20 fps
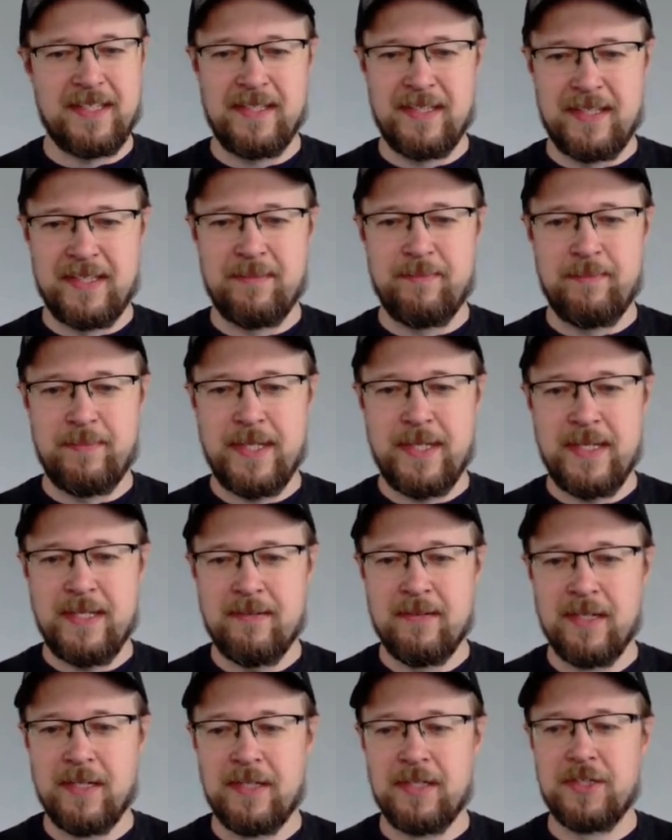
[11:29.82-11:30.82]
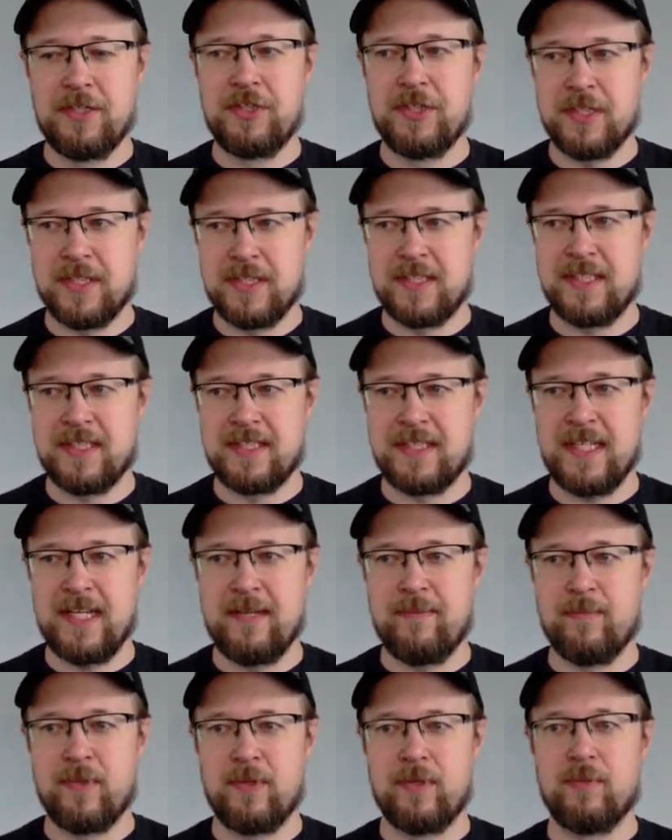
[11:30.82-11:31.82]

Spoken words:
It can be just the same.